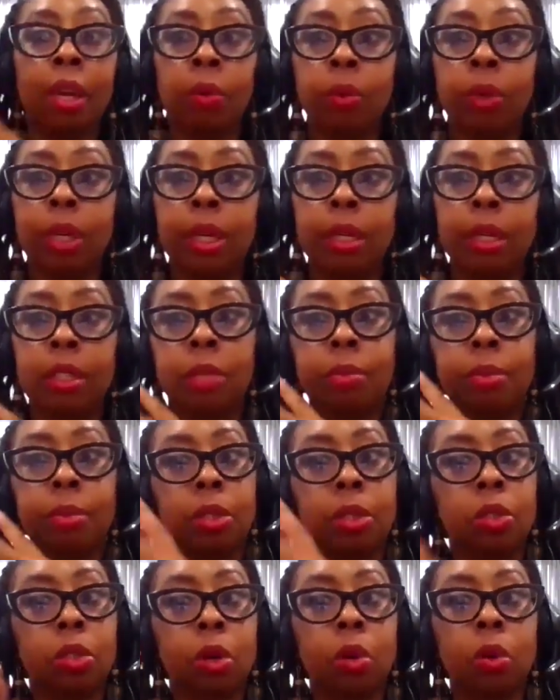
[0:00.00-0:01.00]
then we get to
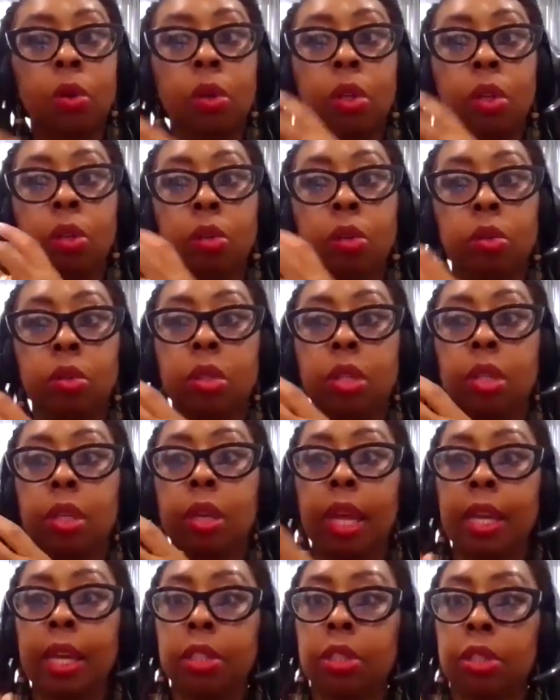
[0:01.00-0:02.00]
be so close to
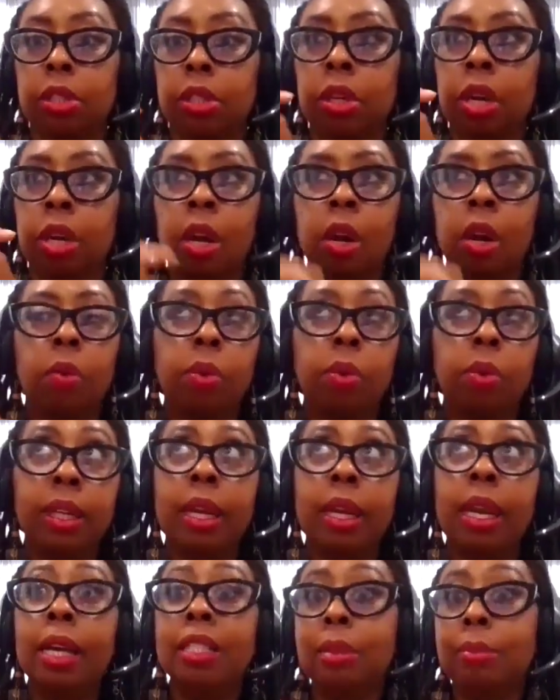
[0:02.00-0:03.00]
nature
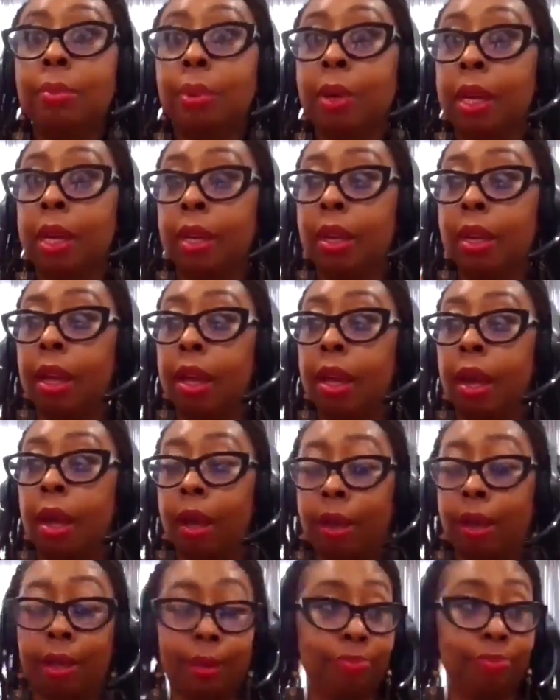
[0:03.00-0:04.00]
really has been
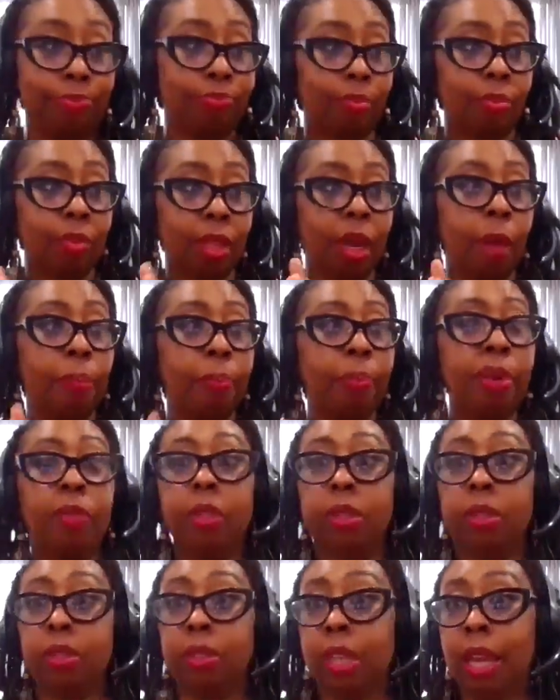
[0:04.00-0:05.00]
a
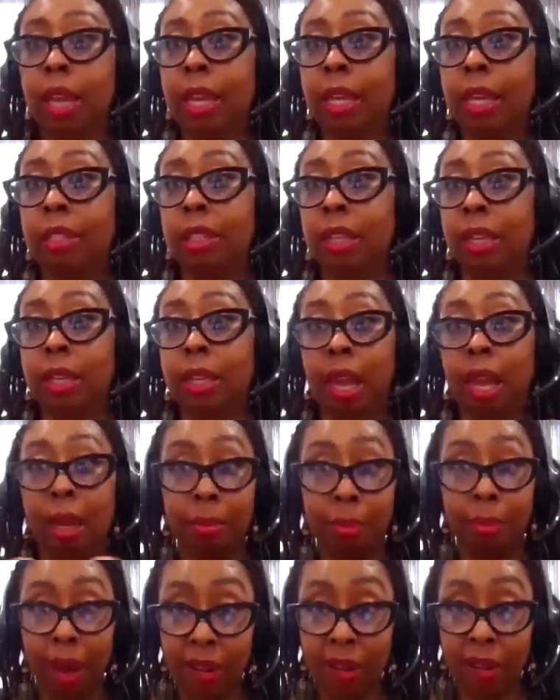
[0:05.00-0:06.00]
pivotal change in
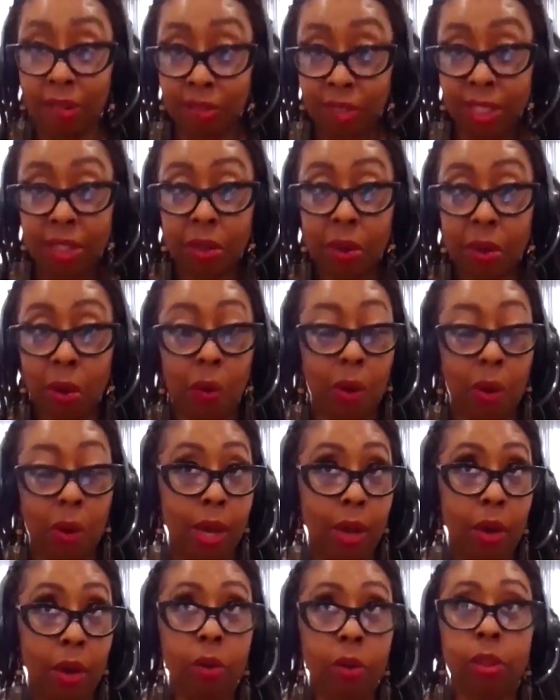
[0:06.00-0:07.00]
like my physical
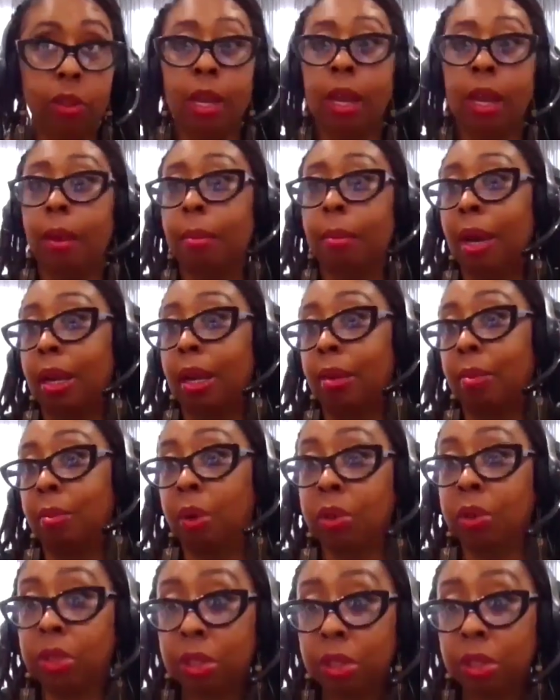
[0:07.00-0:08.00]
health, my
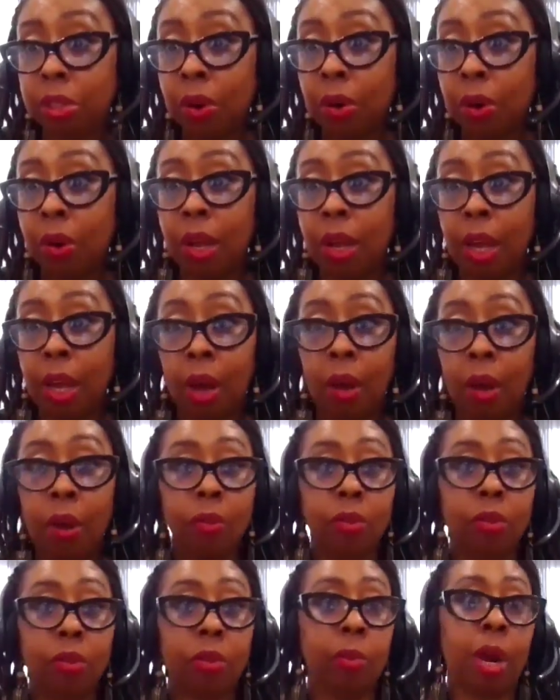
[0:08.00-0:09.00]
emotional
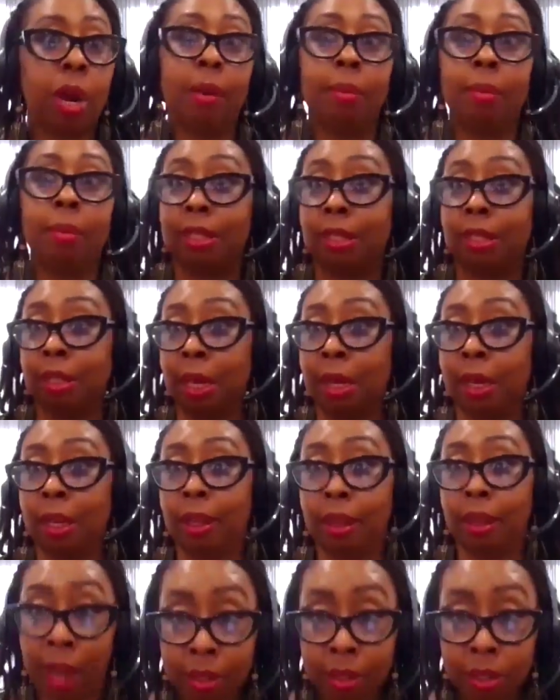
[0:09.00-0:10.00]
health, right, my
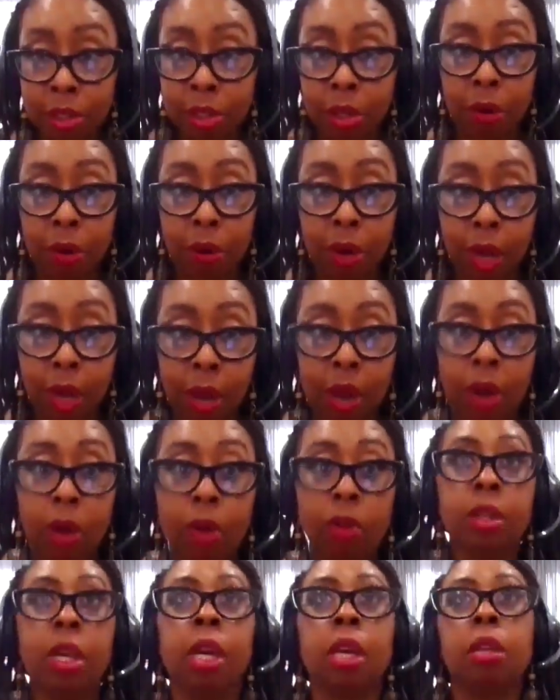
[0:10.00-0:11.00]
psychological
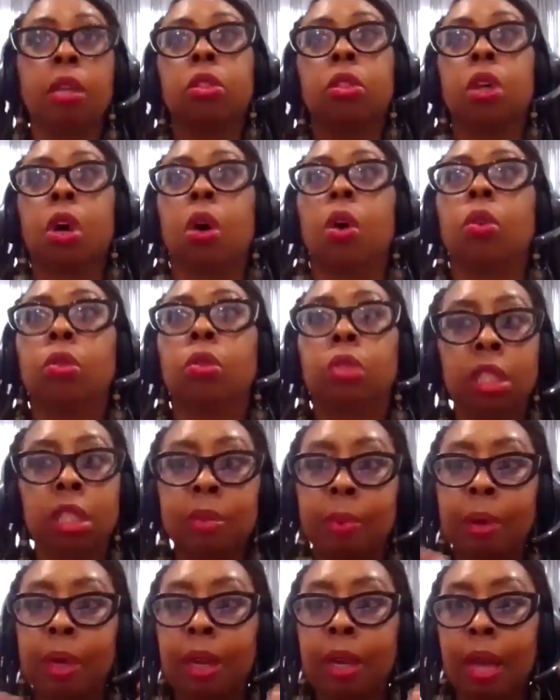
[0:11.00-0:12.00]
health. So
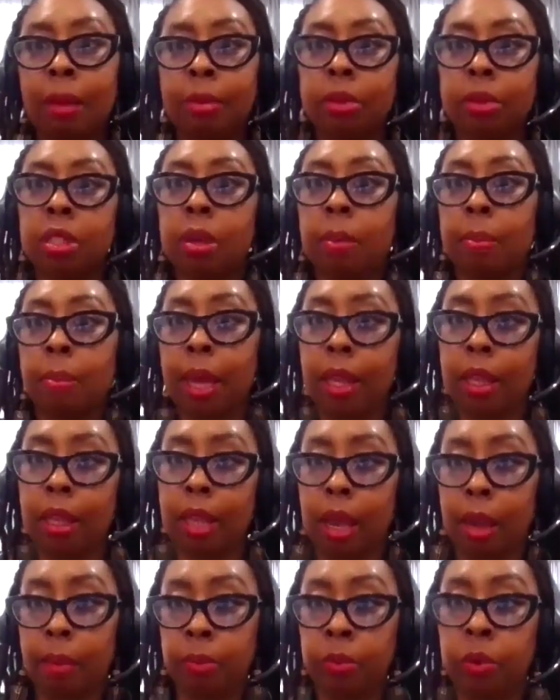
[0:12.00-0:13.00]
just being able to make
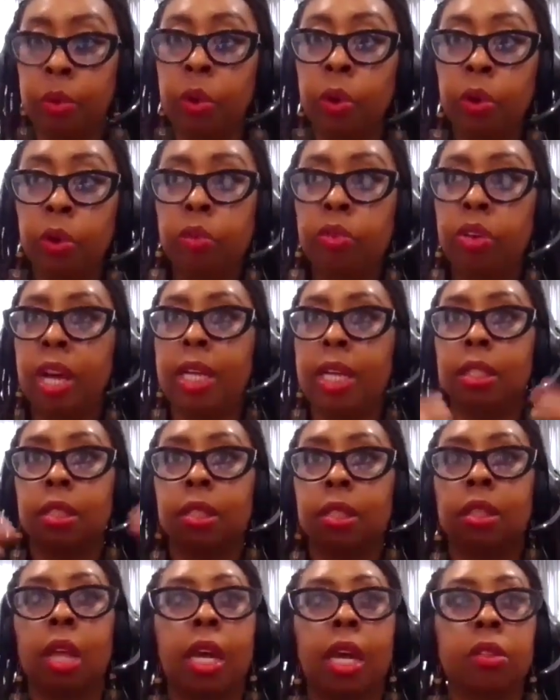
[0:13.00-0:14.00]
that move
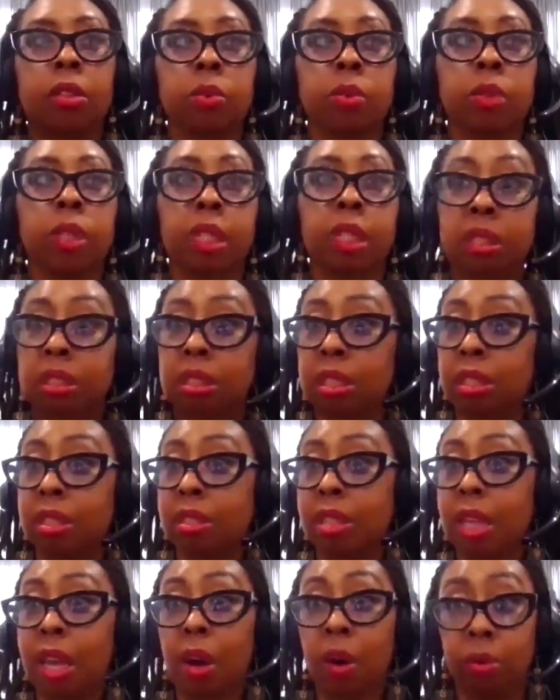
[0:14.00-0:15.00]
has really
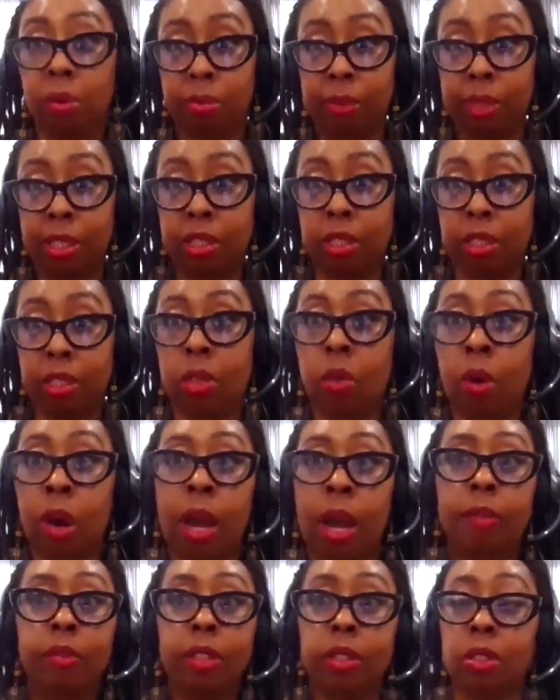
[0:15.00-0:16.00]
just helped me to
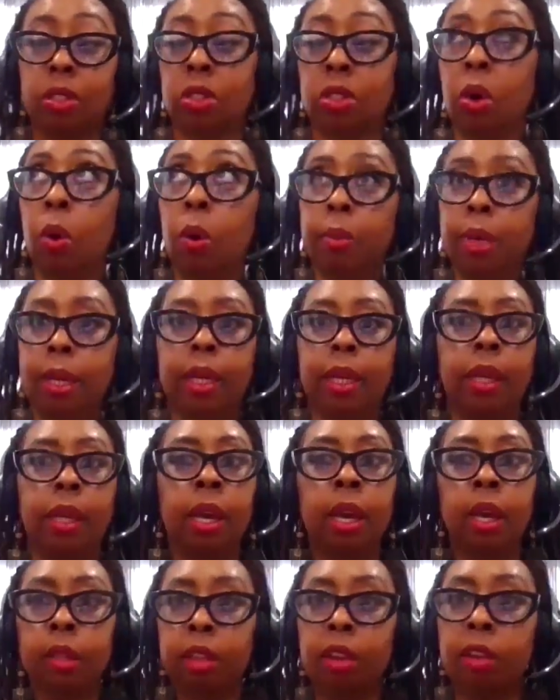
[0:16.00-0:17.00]
thrive in so many
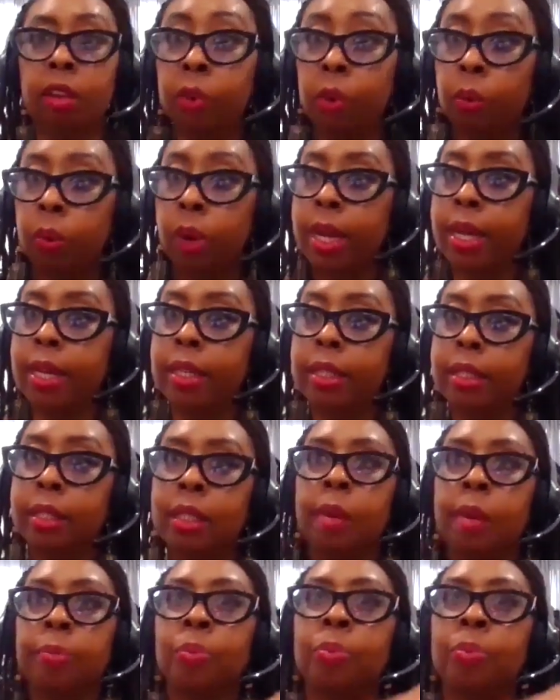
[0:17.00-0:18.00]
different
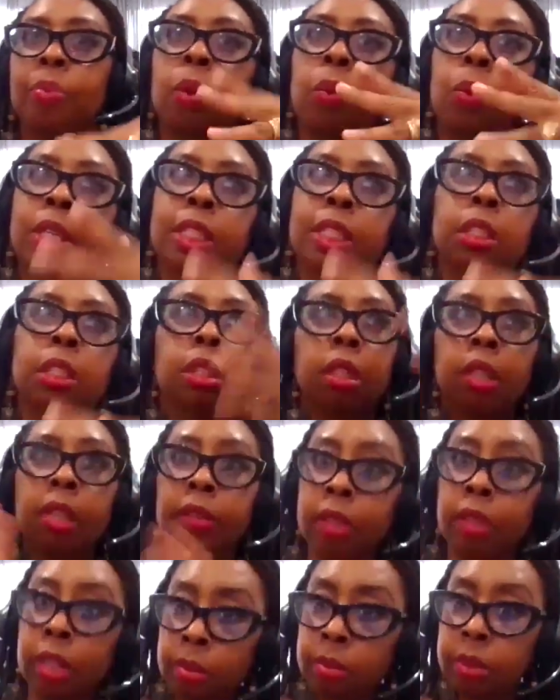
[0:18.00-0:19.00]
ways, which
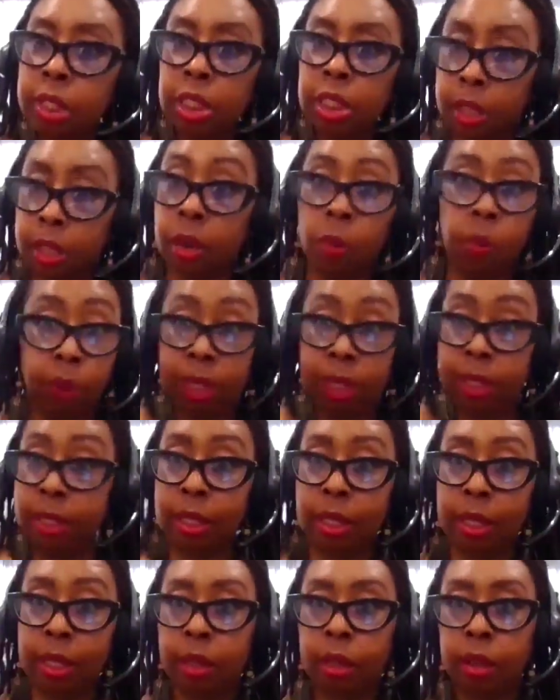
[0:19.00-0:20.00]
living in Michigan
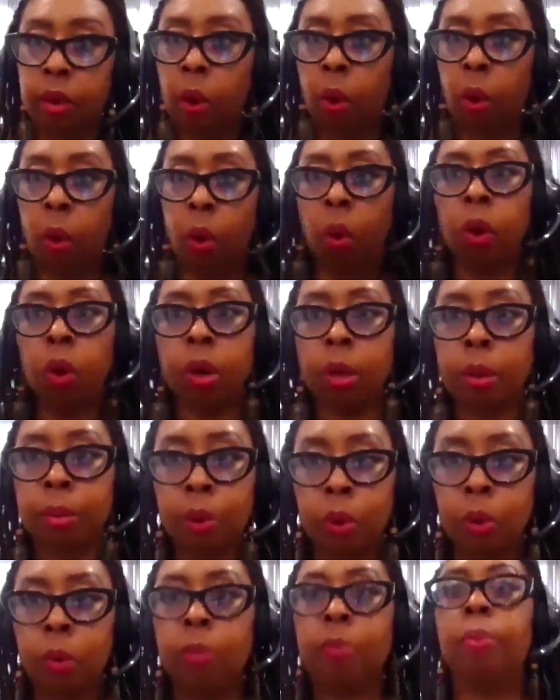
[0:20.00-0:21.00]
wasn't
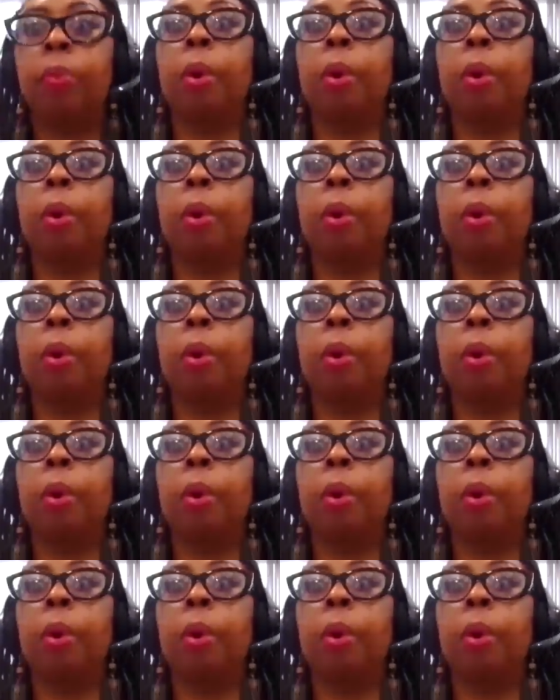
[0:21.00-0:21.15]
horrible.